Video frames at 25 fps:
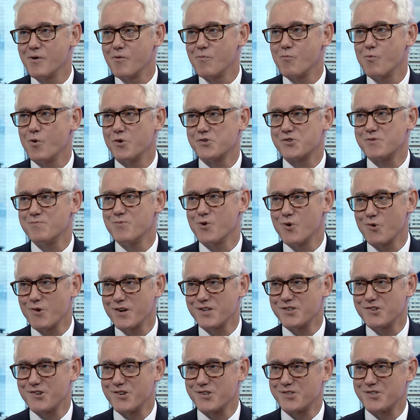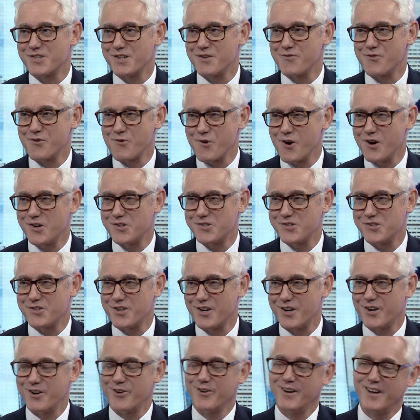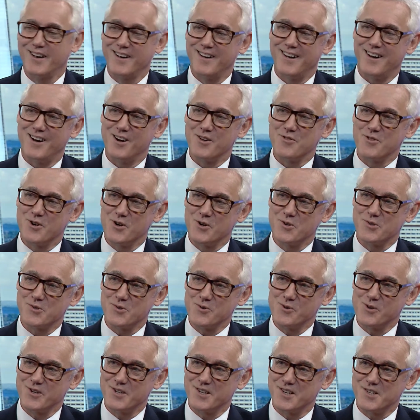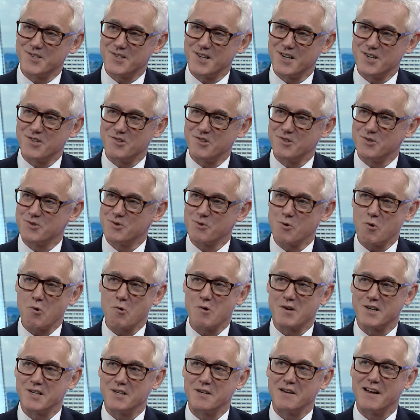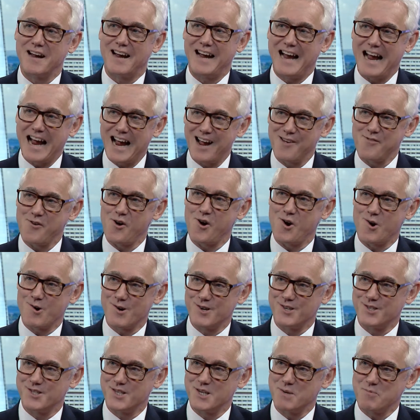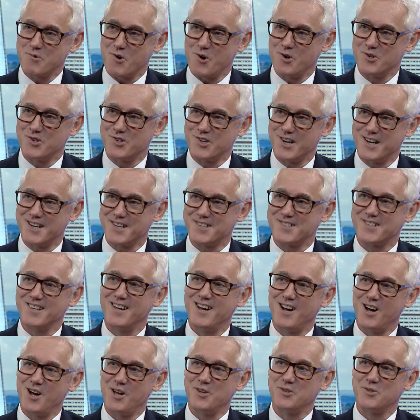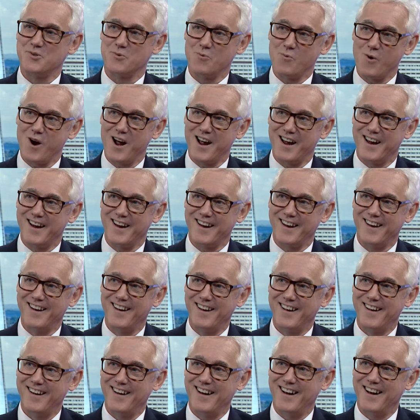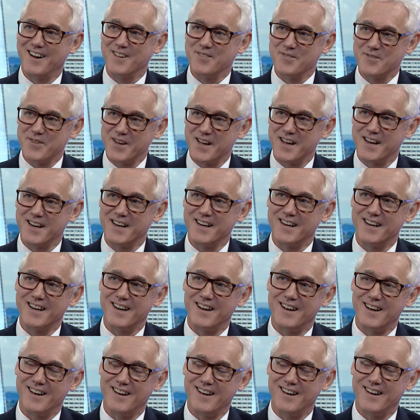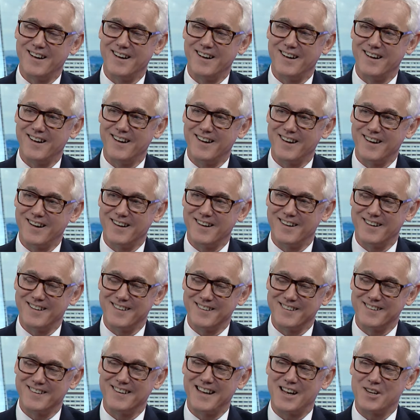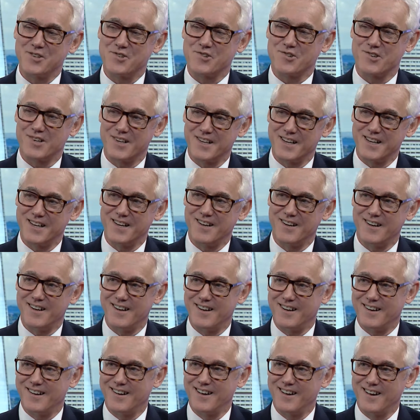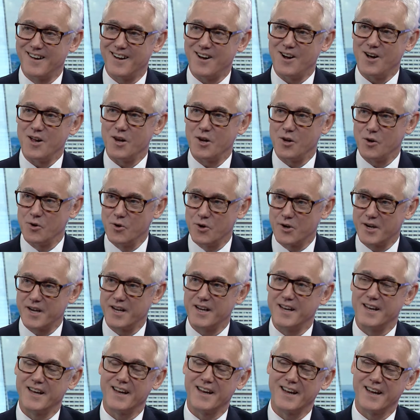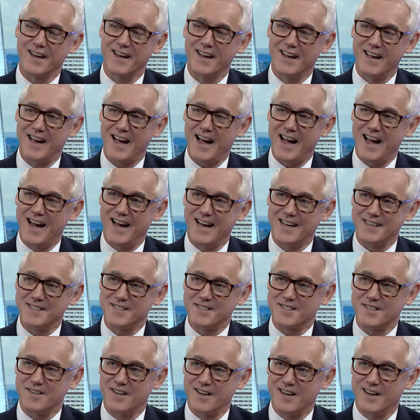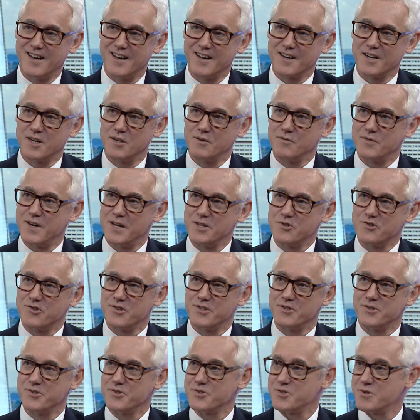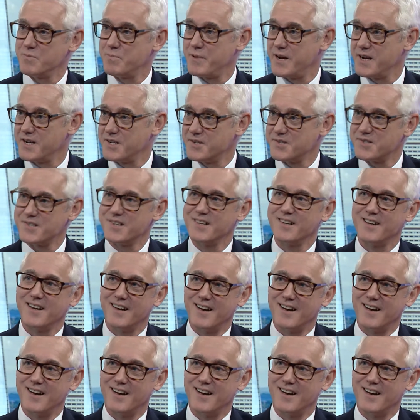What's more interesting for us, though, are those organizations who already have R&D projects underway, and they naturally are looking at conventions to base